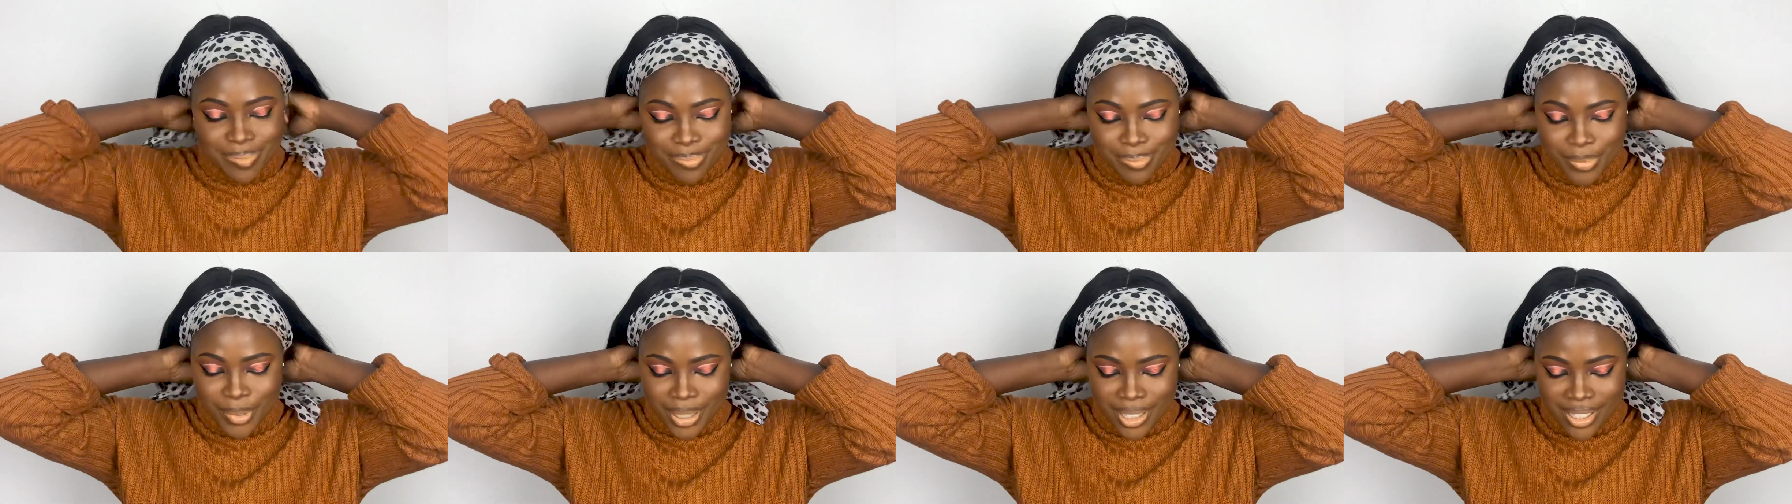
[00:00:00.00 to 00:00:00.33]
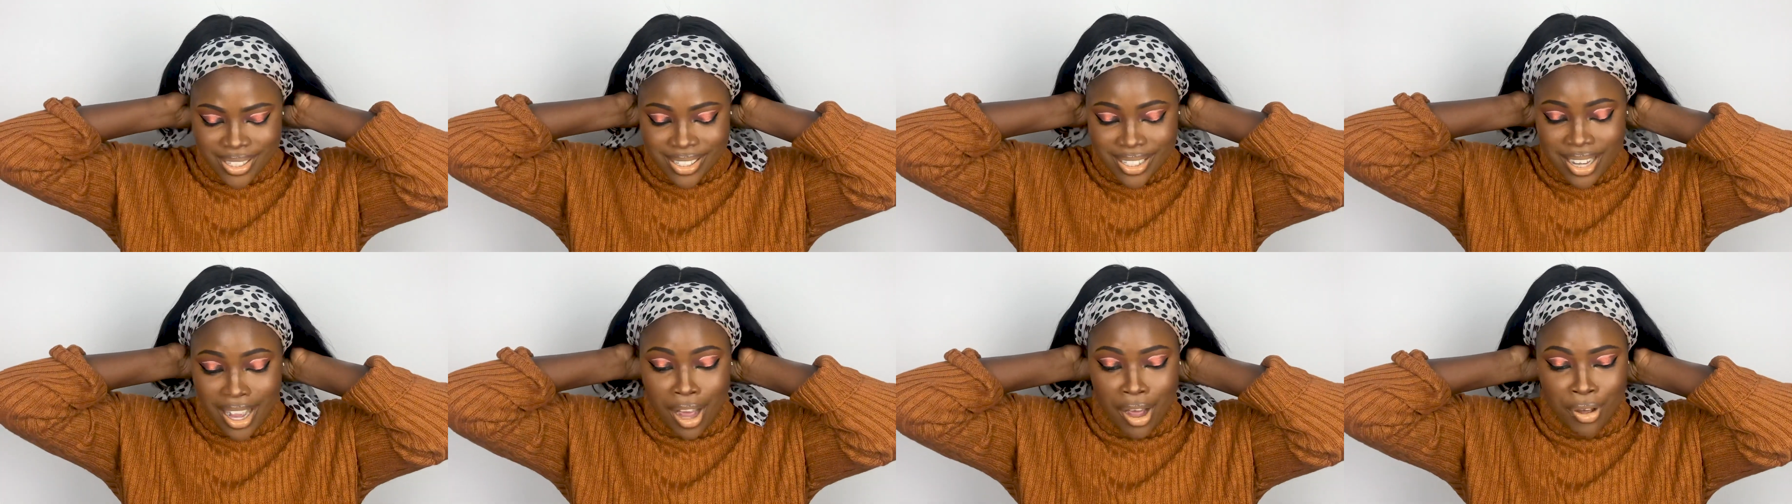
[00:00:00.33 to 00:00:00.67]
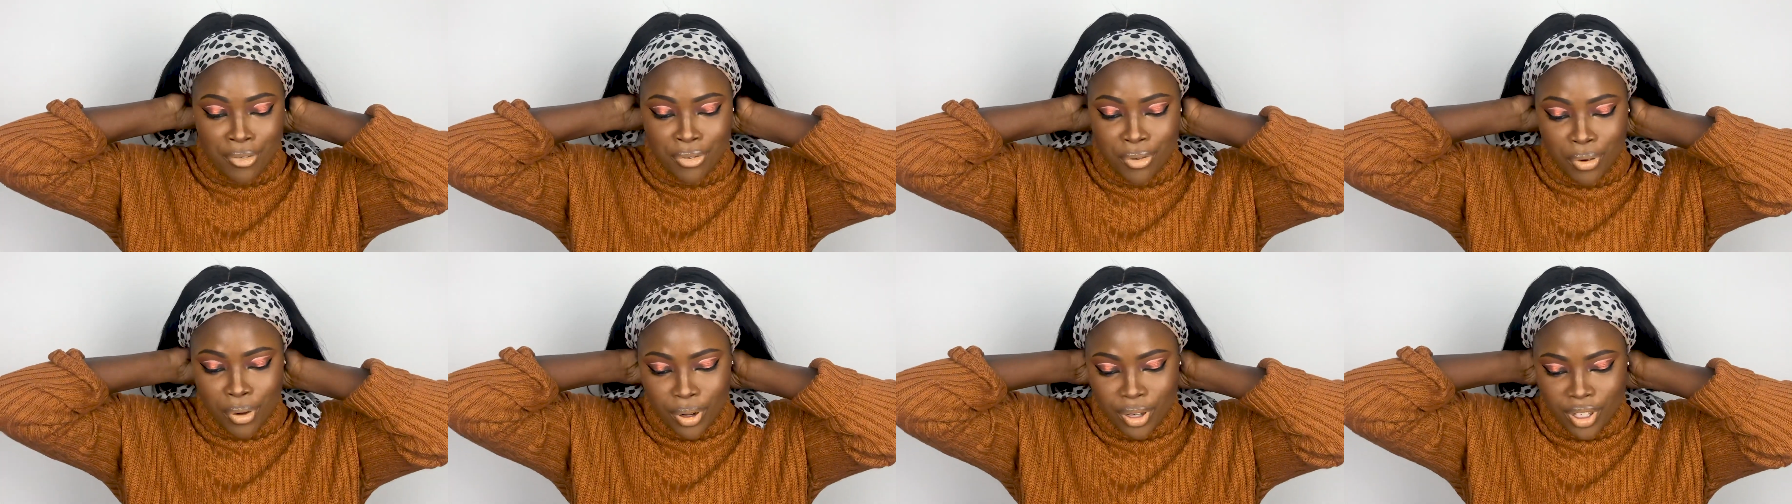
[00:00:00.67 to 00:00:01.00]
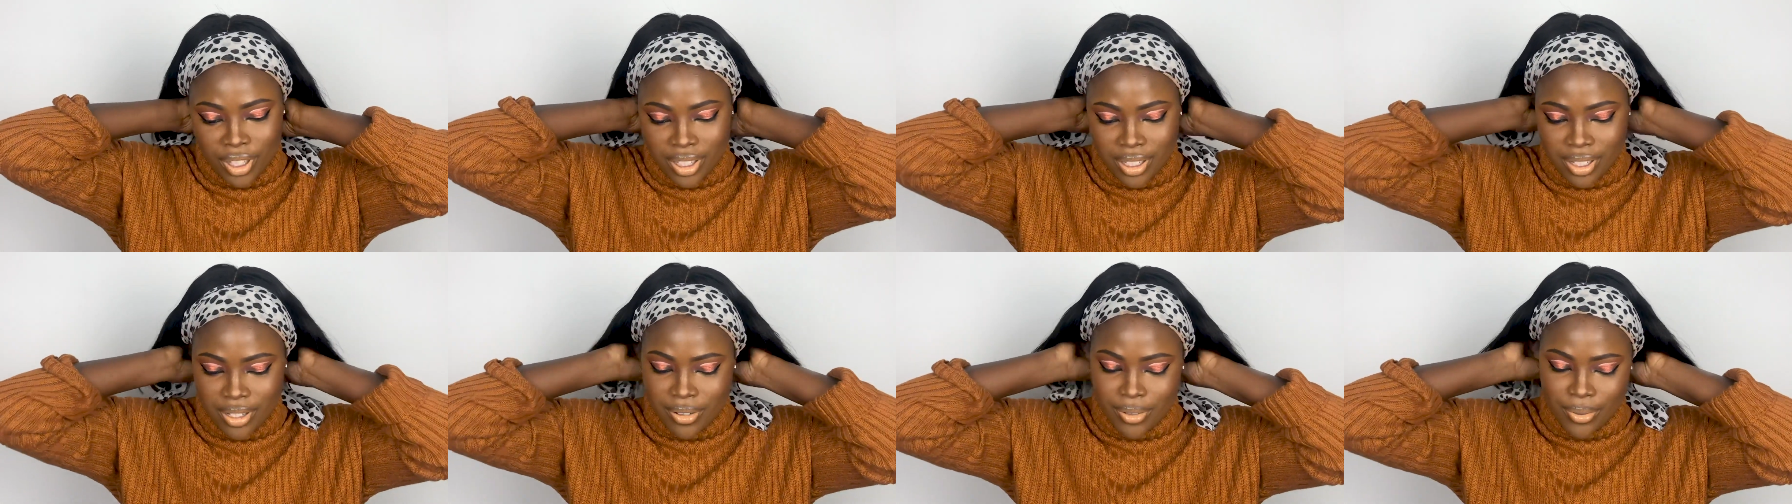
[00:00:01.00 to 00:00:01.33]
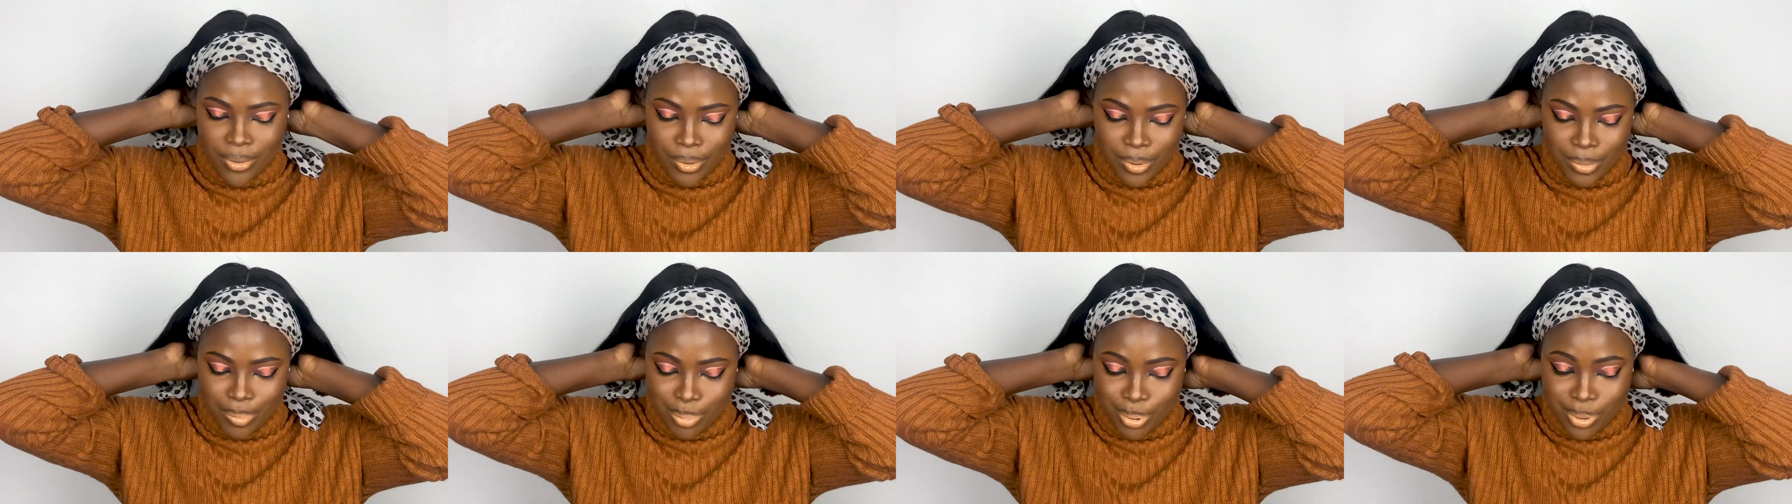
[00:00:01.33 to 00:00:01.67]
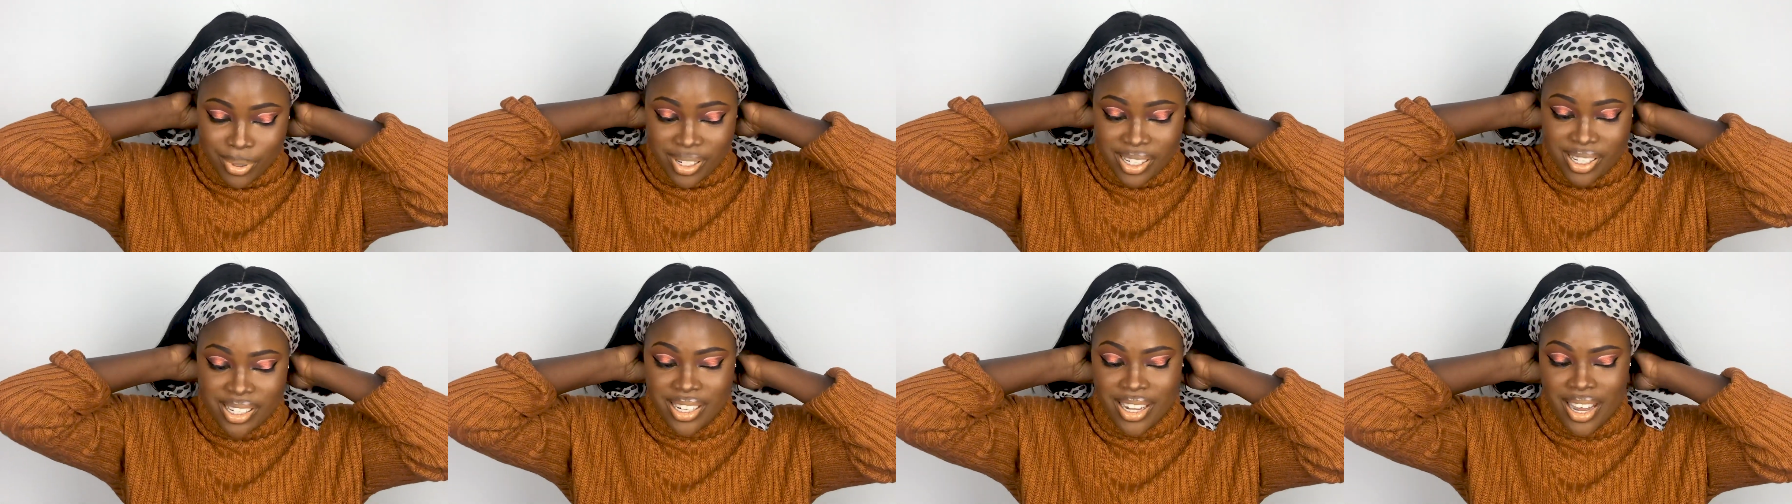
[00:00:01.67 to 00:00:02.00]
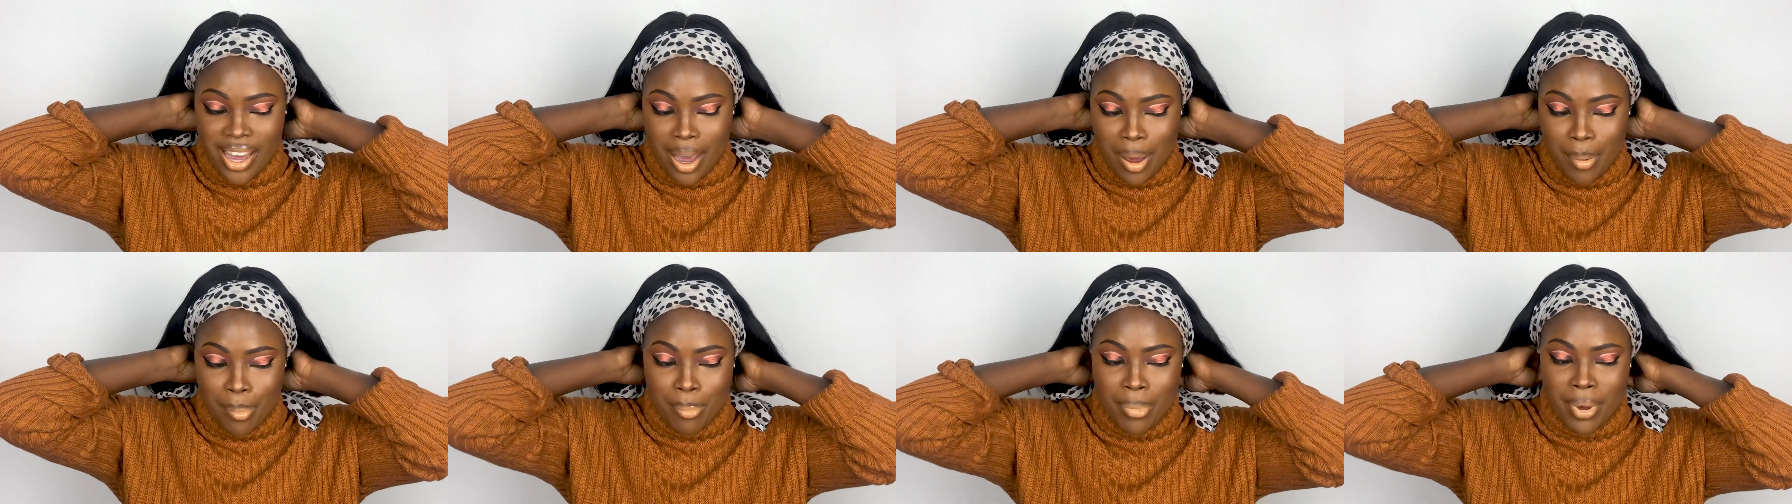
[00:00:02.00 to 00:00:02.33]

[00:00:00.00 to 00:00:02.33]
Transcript: scarf on to push the hair